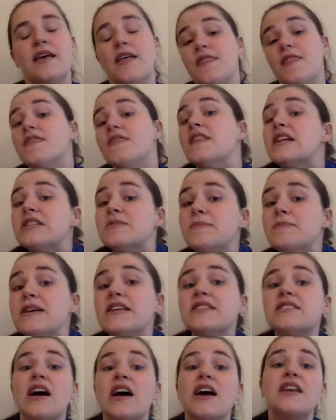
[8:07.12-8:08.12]
This
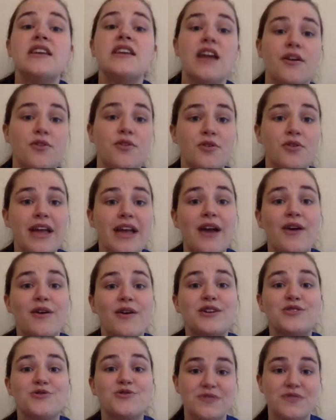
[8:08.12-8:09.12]
means another
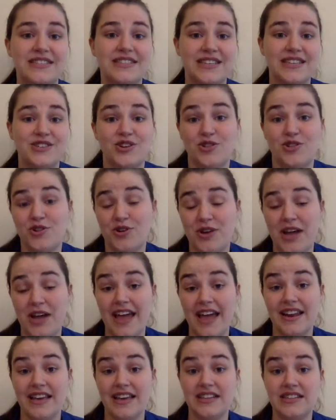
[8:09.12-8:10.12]
characteristic to look
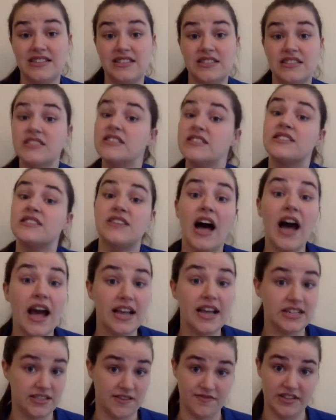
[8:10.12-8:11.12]
at is the
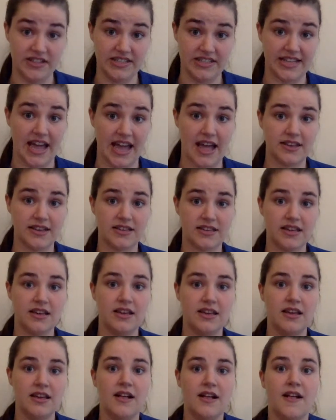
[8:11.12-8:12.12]
size of the scat.
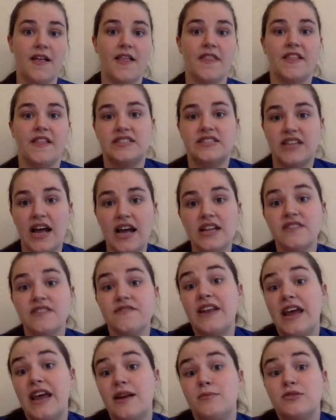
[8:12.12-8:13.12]
The size of
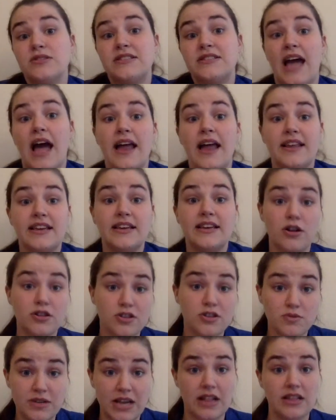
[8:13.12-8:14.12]
an animal's scat can
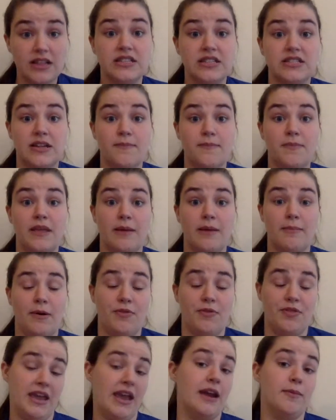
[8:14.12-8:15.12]
also tell us something about
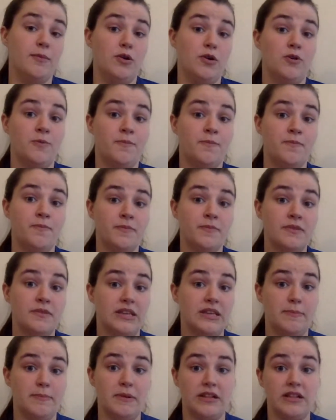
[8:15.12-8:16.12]
the animal.
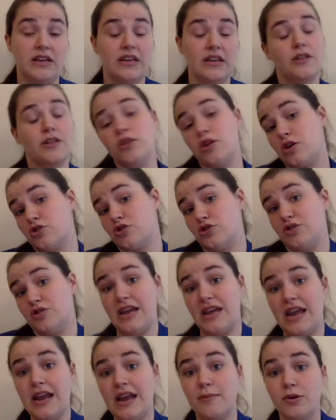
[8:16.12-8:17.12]
Typically, the larger
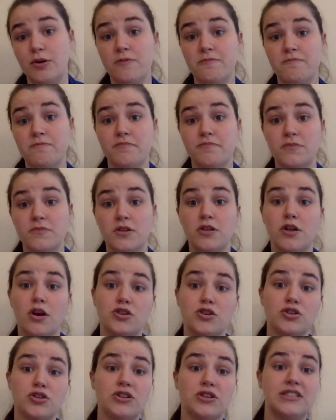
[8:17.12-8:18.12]
the animal, the
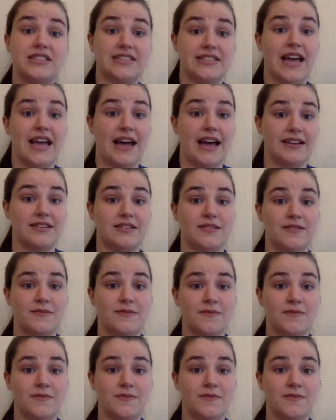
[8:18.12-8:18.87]
larger its scat.